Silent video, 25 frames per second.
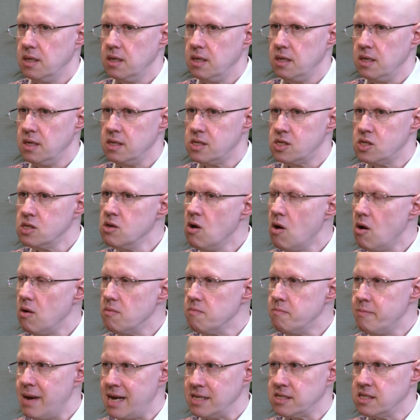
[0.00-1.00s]
it's not
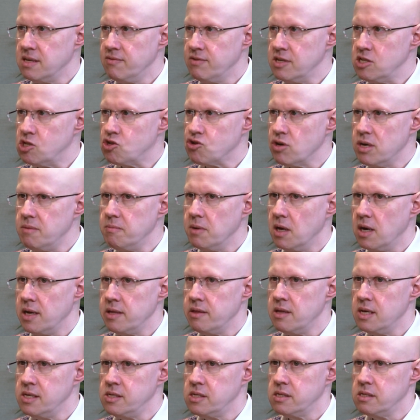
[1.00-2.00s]
massively
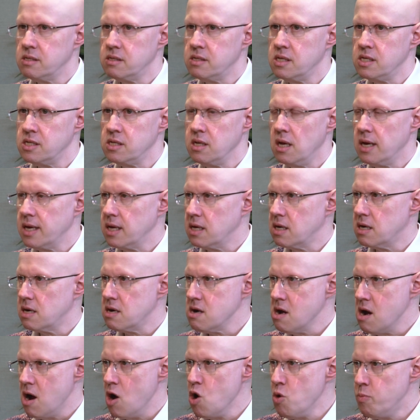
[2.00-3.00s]
streamlined. There's like
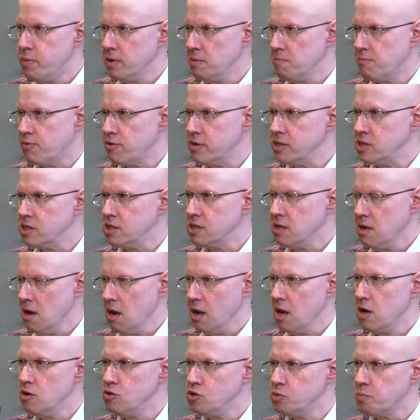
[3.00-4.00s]
open prison and
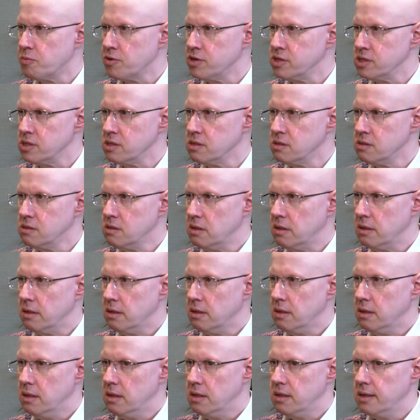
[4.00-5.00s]
closed prison.
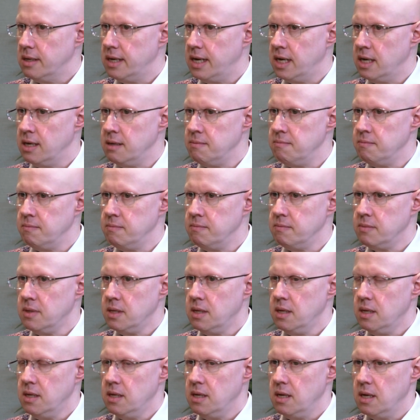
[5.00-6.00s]
And
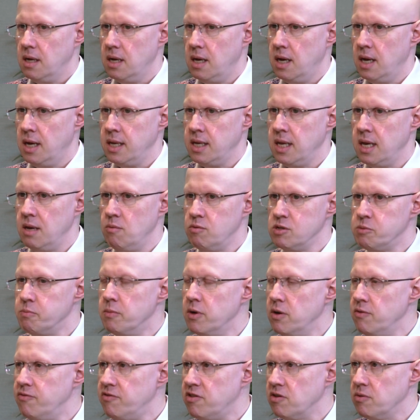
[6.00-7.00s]
he was
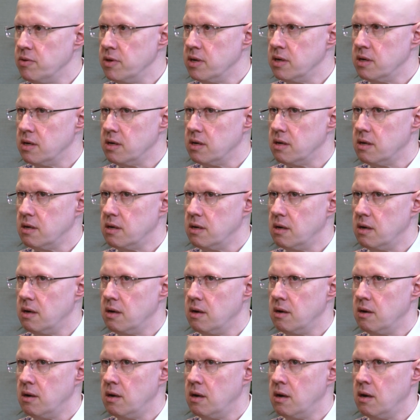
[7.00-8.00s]
moved to
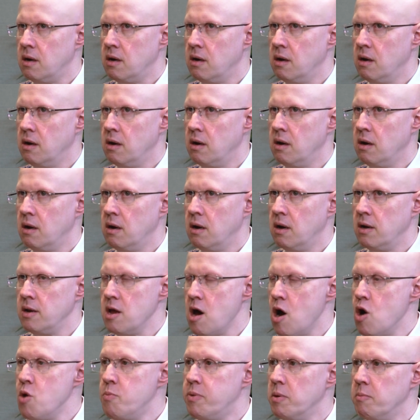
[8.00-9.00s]
an
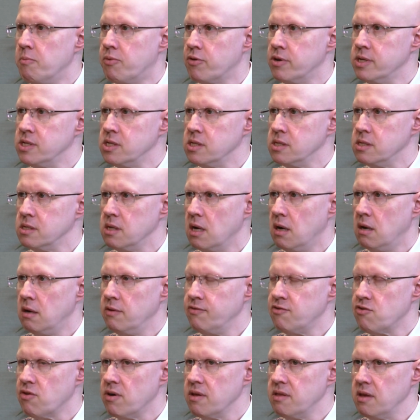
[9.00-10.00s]
open prison
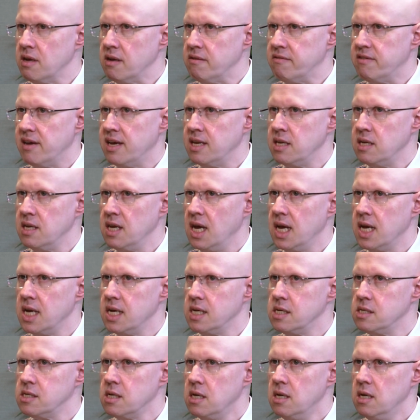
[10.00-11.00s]
after, I think, 10
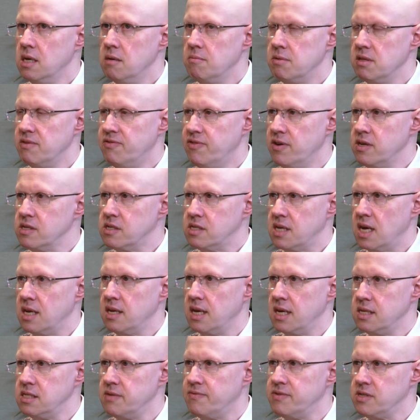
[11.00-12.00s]
days. But the first 10 days of